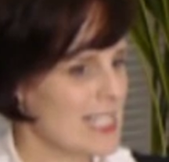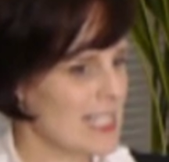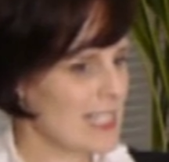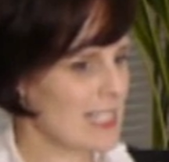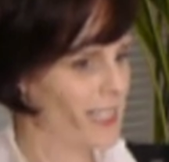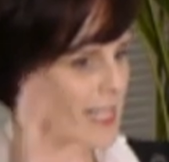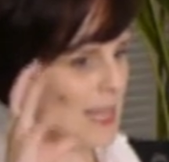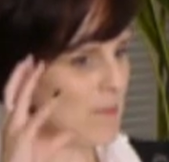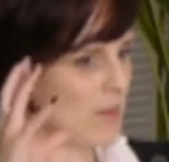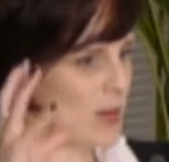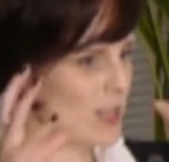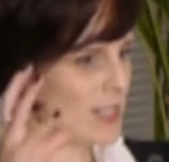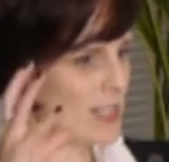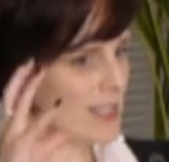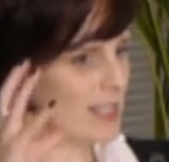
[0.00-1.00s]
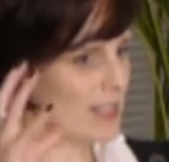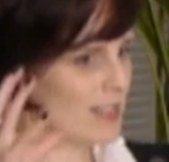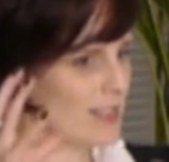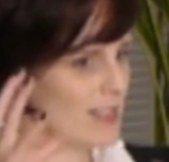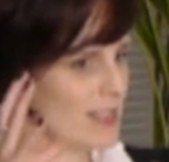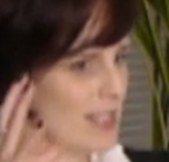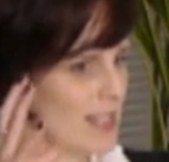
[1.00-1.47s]
still in that mindset
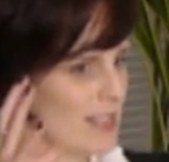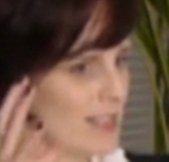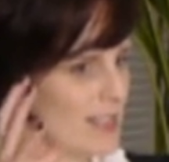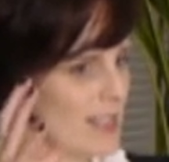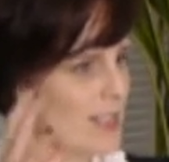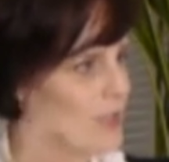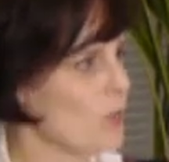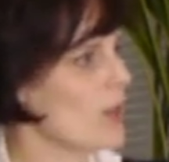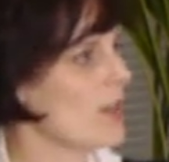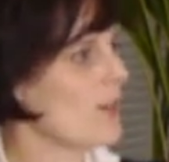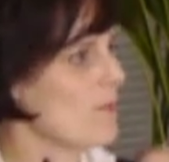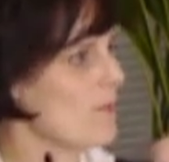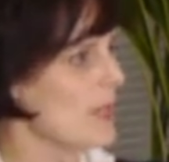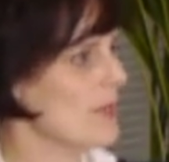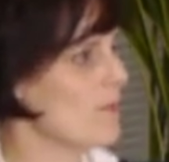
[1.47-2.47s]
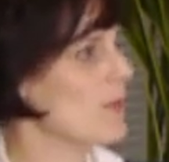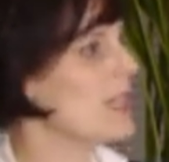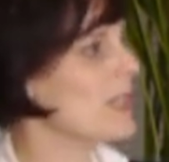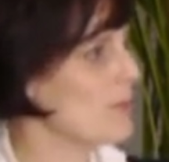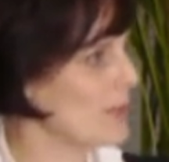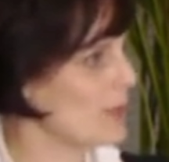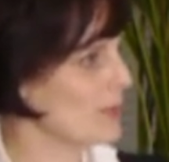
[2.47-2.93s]
that says, "It's when I meet
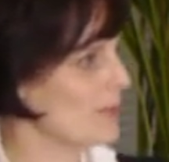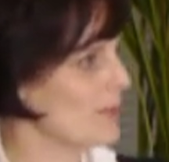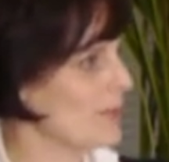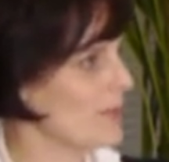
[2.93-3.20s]
people."